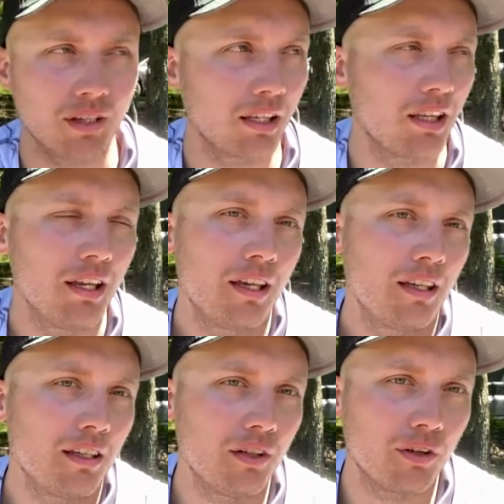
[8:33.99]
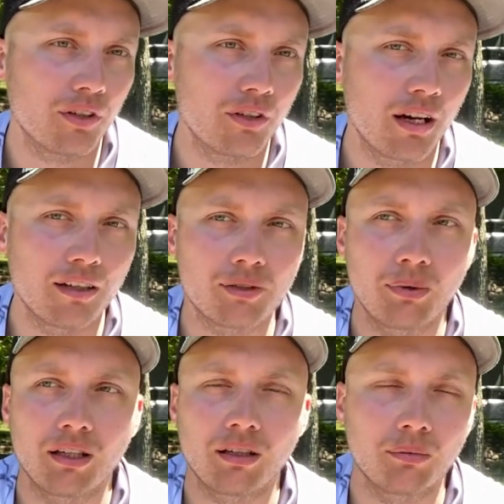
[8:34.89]
Like, you know, you're not
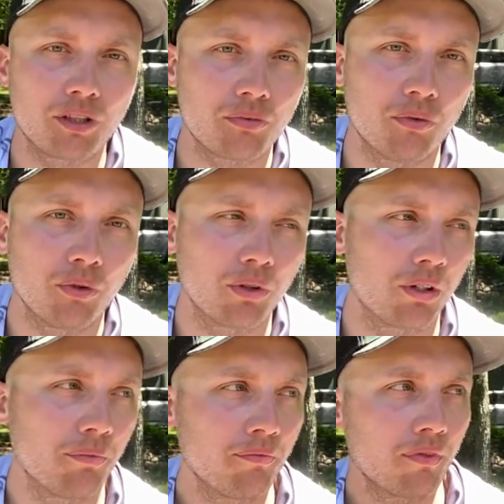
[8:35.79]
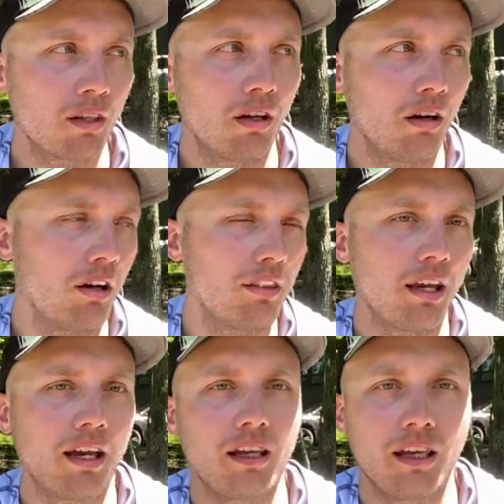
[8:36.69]
spending much more on
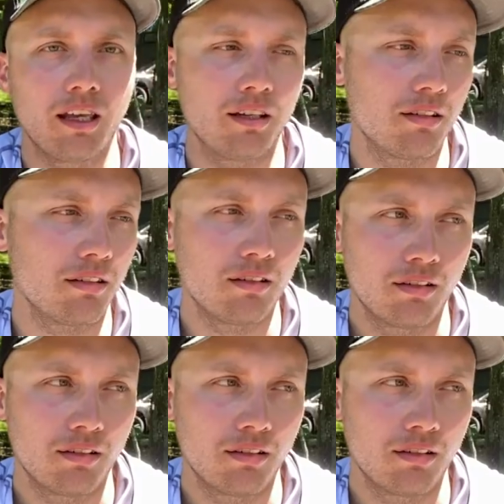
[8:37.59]
that end